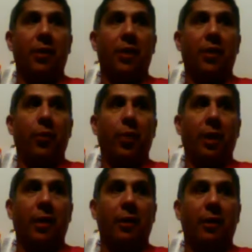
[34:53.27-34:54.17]
day of the
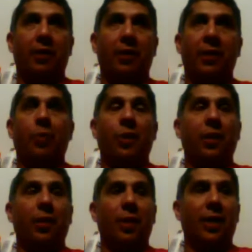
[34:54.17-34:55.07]
week because obviously
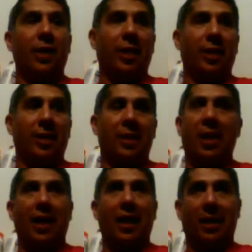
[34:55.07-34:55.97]
sprinting one day a week is
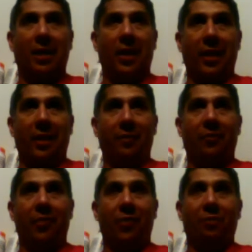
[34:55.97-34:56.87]
not going to cut it
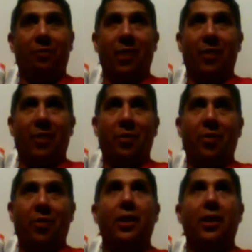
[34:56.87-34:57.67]
for somebody who